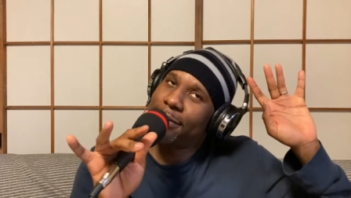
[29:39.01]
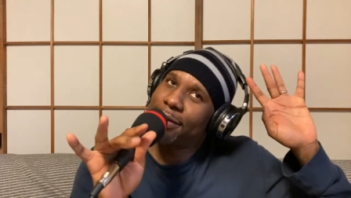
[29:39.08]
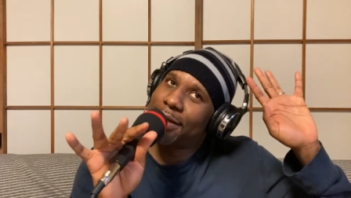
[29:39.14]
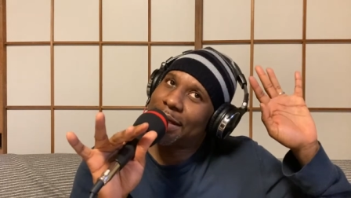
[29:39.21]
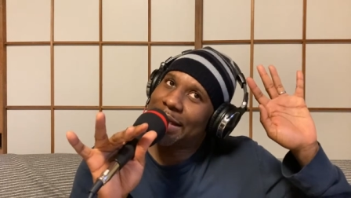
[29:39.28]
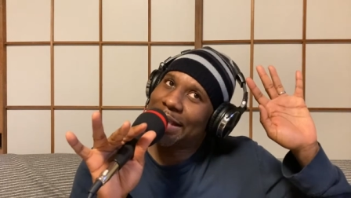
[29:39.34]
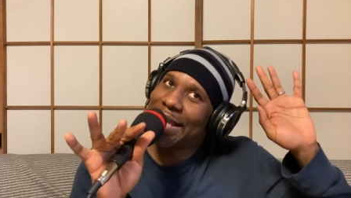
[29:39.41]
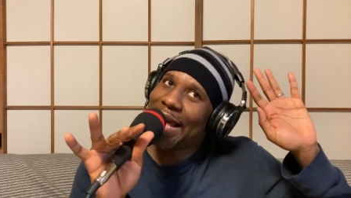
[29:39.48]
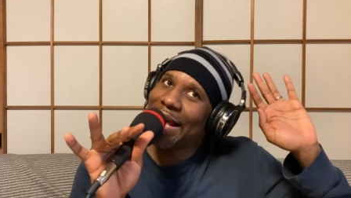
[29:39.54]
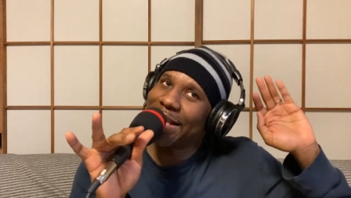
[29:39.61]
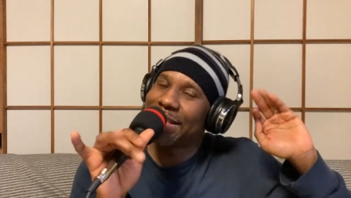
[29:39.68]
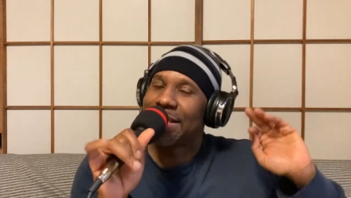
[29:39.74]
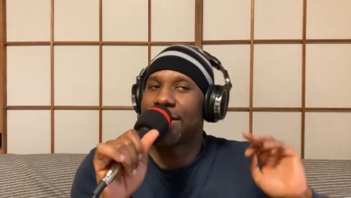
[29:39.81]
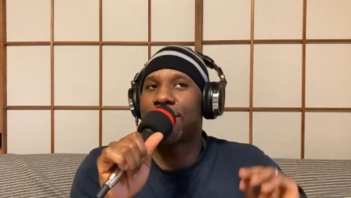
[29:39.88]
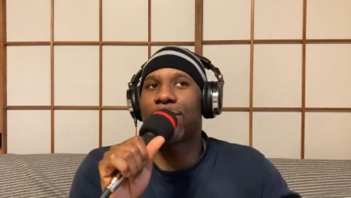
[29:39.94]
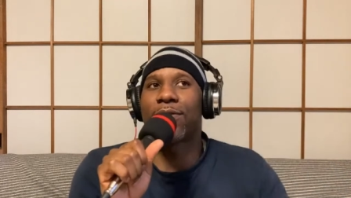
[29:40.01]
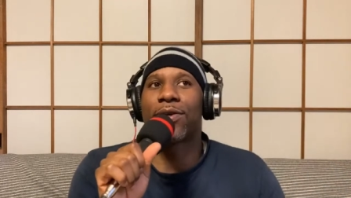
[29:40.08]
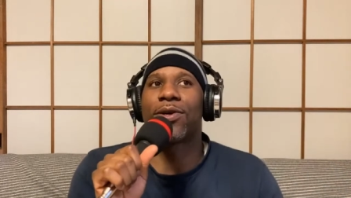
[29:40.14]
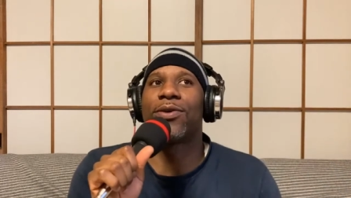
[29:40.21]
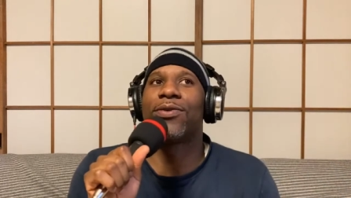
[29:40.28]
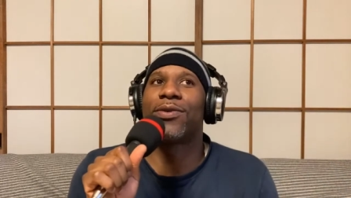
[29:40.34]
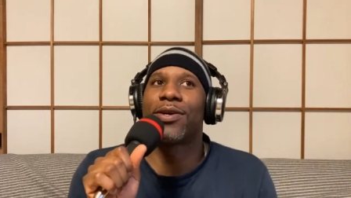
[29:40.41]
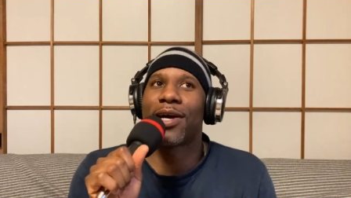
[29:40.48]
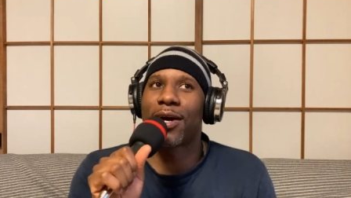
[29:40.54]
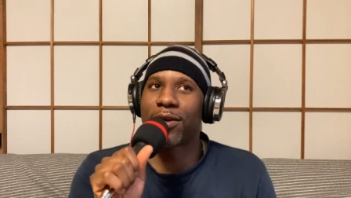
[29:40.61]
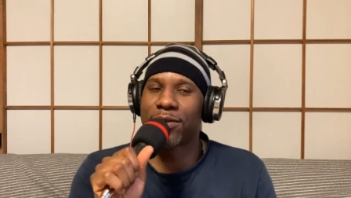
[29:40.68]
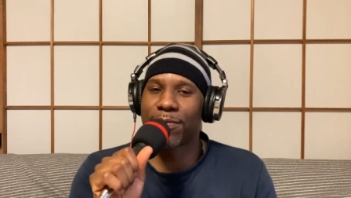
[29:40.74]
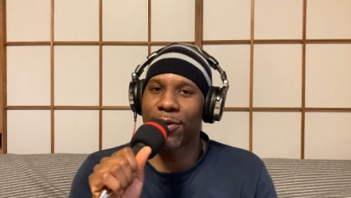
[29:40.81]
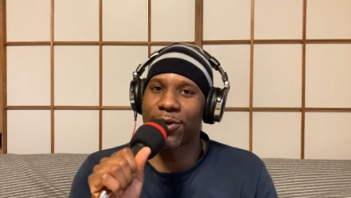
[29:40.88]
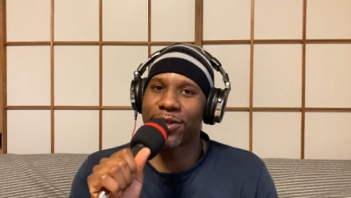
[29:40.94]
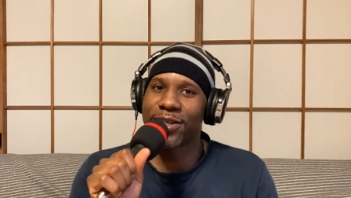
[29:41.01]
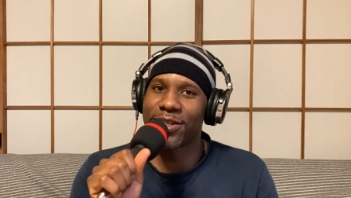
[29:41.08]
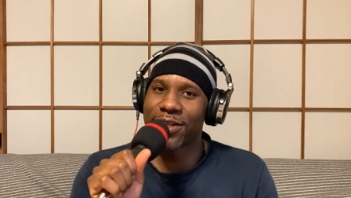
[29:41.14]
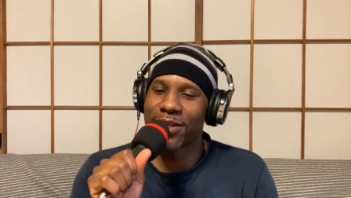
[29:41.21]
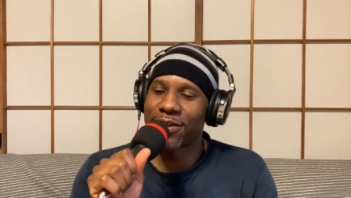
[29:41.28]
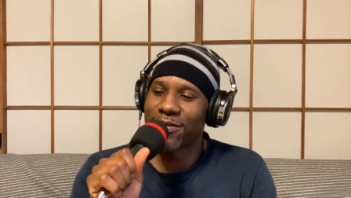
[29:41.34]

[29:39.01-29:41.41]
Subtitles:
classy Tokyo house parties.